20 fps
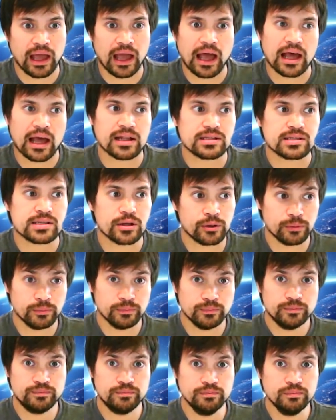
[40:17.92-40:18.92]
And so,
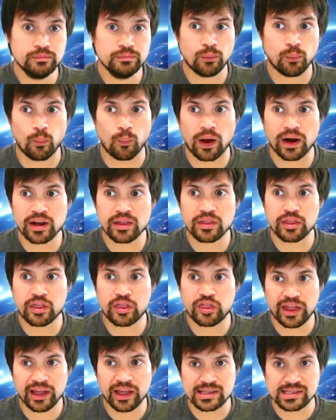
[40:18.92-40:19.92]
one of the
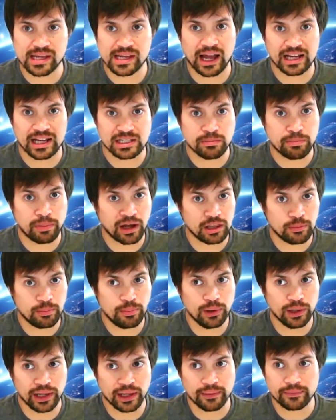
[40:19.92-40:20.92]
things that I had to bite the
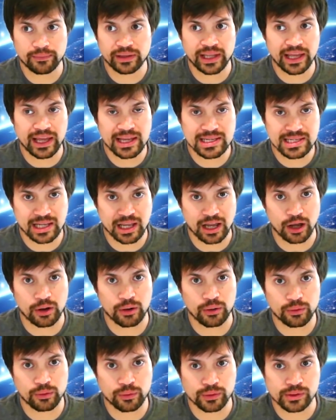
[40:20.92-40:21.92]
bullet years
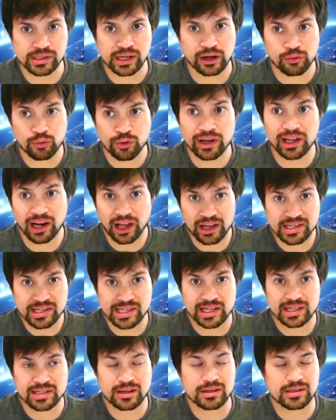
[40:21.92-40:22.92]
ago was I realized
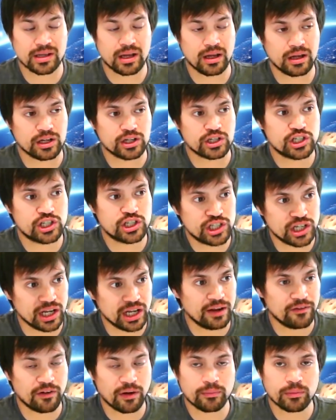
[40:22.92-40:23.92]
this. I was like, oh, ah, shit,
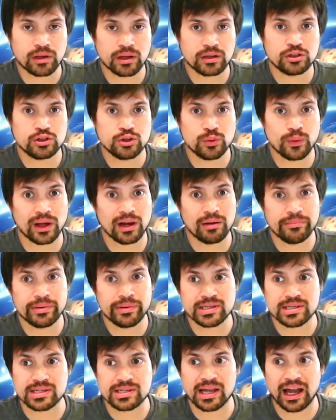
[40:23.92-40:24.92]
if I'm going to do well in
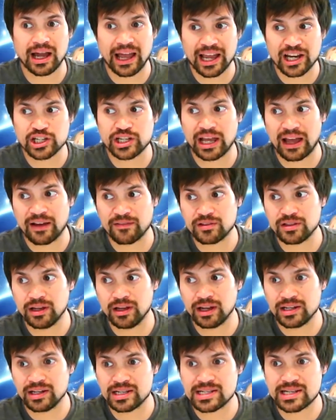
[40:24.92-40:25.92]
business, I actually have to
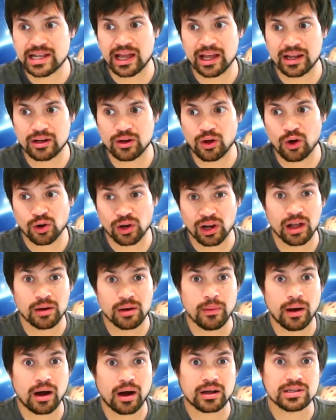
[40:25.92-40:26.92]
understand online
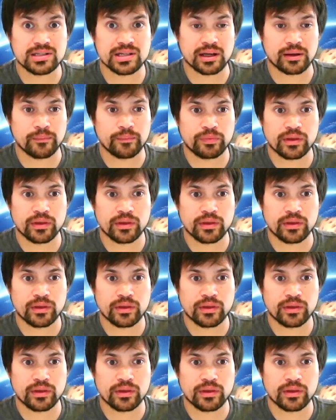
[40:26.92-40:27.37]
marketing.